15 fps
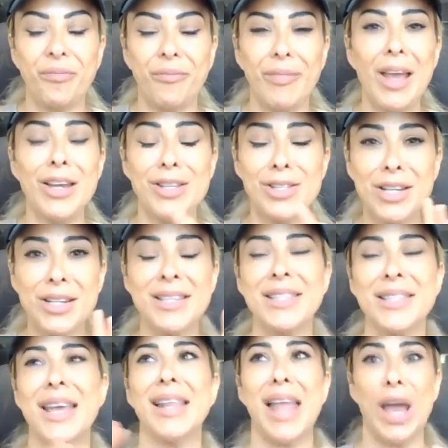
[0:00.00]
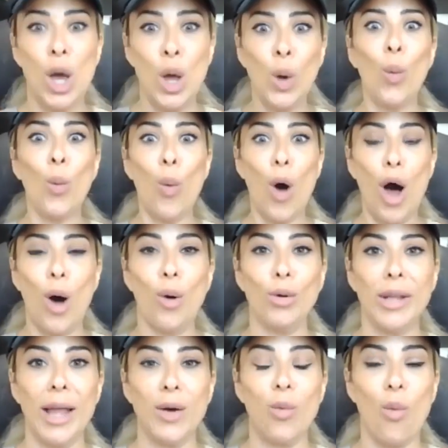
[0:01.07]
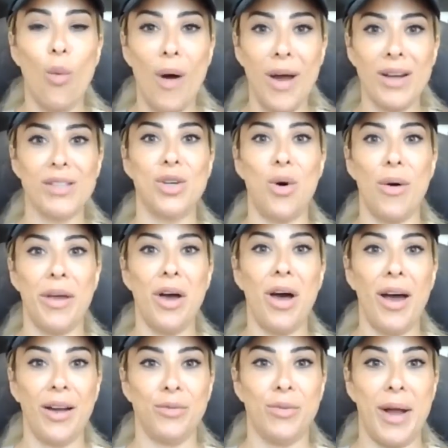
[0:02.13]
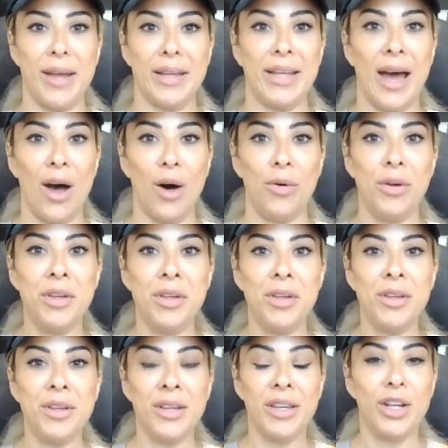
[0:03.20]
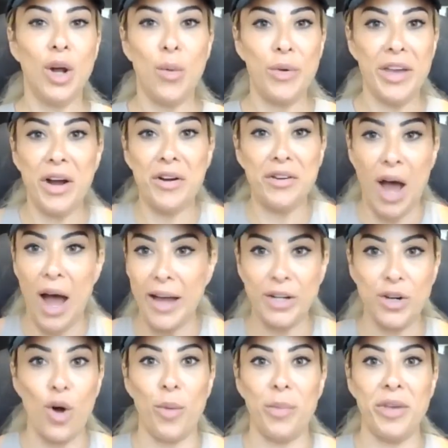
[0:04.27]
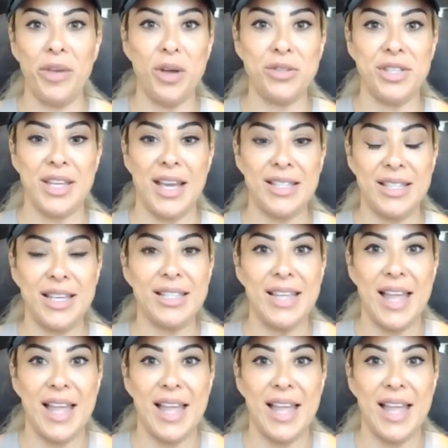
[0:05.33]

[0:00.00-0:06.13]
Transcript: Are you just going to say like, whoa, like what is going on right now? You know, we are not in homeostasis.